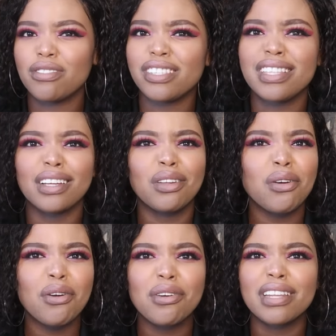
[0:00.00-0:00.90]
She's like,
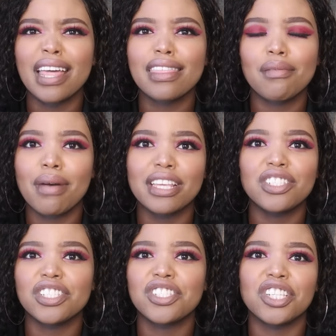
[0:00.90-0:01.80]
no, nothing much.
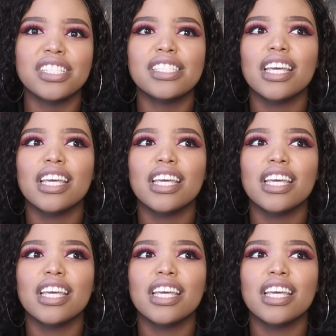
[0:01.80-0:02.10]
It's just